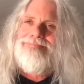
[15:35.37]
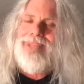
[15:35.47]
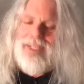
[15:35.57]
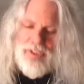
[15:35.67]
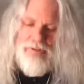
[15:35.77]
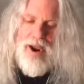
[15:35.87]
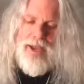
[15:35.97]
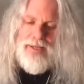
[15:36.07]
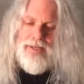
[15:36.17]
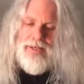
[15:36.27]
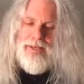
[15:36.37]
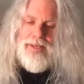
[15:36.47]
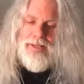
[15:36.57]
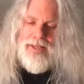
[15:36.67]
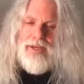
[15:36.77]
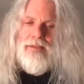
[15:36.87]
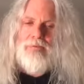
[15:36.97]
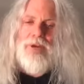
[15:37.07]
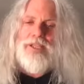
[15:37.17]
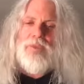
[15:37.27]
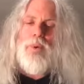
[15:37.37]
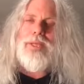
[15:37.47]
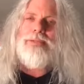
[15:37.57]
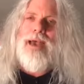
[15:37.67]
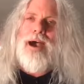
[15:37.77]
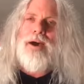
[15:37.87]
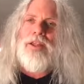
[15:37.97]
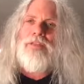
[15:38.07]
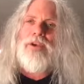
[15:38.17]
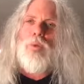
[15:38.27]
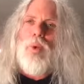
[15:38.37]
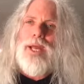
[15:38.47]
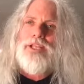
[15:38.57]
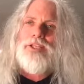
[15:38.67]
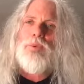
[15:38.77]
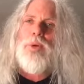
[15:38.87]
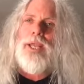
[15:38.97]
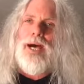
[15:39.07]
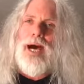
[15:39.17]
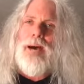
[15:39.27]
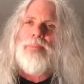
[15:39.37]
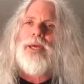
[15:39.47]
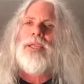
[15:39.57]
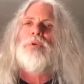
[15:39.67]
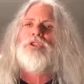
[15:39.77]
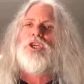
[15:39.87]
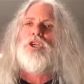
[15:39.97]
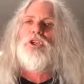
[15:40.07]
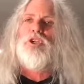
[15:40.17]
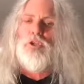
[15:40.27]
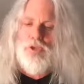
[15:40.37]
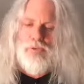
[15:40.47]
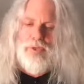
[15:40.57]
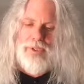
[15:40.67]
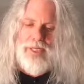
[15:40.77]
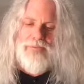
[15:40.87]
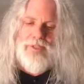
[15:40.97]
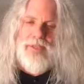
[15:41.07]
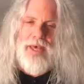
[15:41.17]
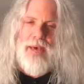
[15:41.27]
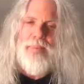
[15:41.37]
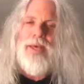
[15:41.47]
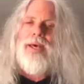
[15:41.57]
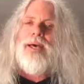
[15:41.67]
That's right. Their rents went down and their wages went up, and it was a huge relief to them.